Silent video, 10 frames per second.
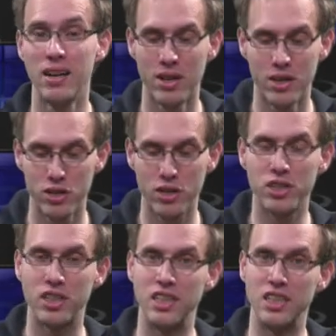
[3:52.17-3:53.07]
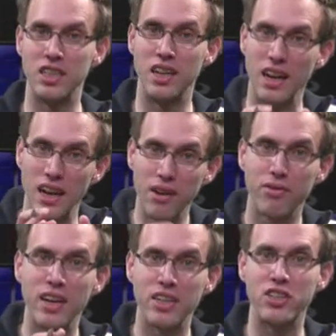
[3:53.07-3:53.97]
such that this
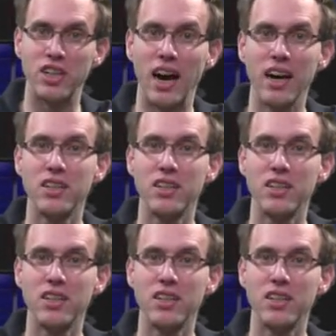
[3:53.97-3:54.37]
left-hand side